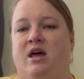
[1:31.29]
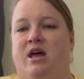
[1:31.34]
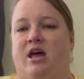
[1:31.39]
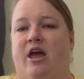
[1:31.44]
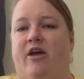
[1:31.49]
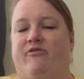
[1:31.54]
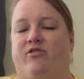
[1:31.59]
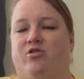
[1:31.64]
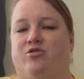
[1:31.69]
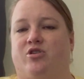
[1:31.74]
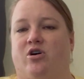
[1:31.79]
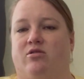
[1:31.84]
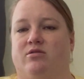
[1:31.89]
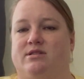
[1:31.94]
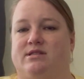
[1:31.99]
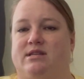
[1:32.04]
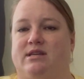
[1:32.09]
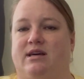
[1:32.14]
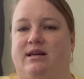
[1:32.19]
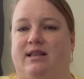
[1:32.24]
If you don't
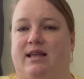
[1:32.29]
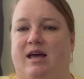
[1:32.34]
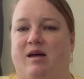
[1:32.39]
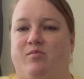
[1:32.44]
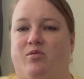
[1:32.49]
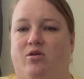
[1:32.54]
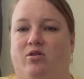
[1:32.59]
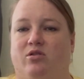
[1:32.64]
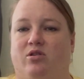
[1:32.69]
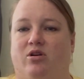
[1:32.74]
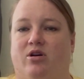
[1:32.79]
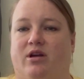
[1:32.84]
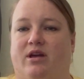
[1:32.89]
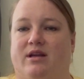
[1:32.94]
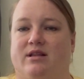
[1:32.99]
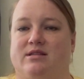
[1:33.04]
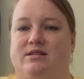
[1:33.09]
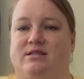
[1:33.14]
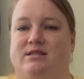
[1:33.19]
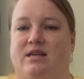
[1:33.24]
see a label, look
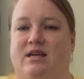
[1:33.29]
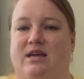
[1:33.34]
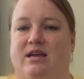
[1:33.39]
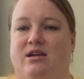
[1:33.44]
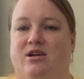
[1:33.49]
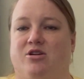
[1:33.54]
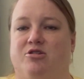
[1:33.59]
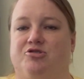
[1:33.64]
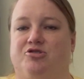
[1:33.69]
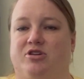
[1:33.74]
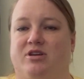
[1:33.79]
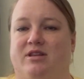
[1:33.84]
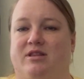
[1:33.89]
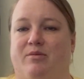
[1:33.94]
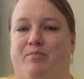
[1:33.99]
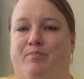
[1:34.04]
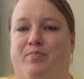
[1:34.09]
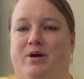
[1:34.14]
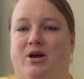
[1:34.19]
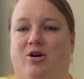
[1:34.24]
and see. Usually the
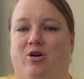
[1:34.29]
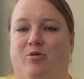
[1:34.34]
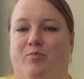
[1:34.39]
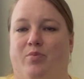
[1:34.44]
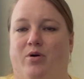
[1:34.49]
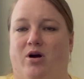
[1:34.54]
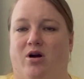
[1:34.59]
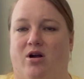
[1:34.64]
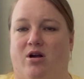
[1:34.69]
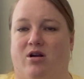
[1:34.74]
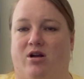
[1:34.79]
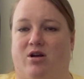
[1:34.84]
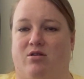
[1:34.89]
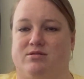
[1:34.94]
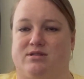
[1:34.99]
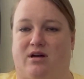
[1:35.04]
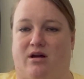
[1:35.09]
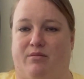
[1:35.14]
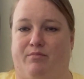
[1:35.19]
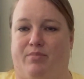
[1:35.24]
bigger part
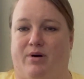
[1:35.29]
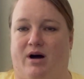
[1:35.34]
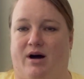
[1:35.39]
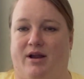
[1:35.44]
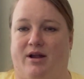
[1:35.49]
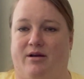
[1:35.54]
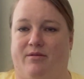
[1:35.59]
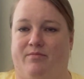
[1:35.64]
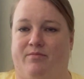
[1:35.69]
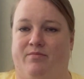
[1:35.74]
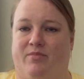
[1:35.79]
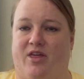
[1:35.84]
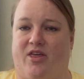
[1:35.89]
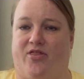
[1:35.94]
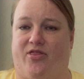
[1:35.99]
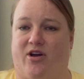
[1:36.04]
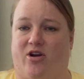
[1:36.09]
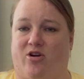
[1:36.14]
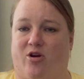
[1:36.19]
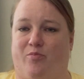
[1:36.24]
goes on bottom, the
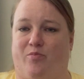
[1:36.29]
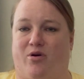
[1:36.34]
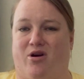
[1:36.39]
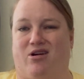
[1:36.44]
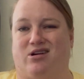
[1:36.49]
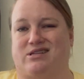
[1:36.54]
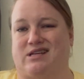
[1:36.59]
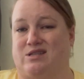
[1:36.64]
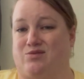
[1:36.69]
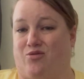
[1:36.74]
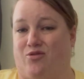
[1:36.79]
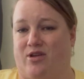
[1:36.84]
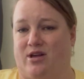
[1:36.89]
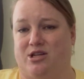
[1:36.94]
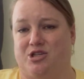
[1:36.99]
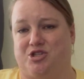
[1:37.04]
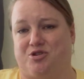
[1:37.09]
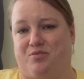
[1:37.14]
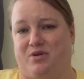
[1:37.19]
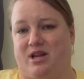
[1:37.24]
thicker part, because that's where the
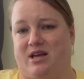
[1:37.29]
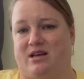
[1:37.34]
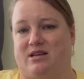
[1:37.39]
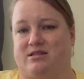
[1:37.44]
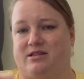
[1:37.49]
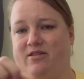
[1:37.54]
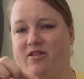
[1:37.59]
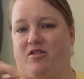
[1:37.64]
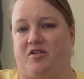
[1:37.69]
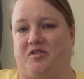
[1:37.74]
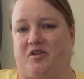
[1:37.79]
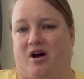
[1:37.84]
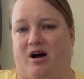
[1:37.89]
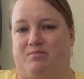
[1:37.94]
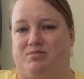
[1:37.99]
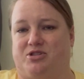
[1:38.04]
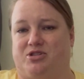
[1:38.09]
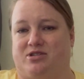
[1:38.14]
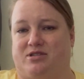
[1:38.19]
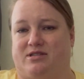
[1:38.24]
instrument is, and then the
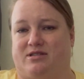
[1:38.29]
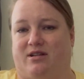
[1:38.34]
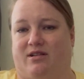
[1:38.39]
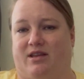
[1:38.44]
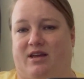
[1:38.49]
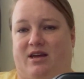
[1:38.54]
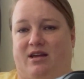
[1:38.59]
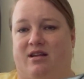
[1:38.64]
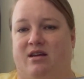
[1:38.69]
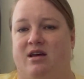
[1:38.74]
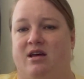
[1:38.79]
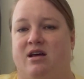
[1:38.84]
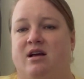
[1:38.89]
top's just the lid.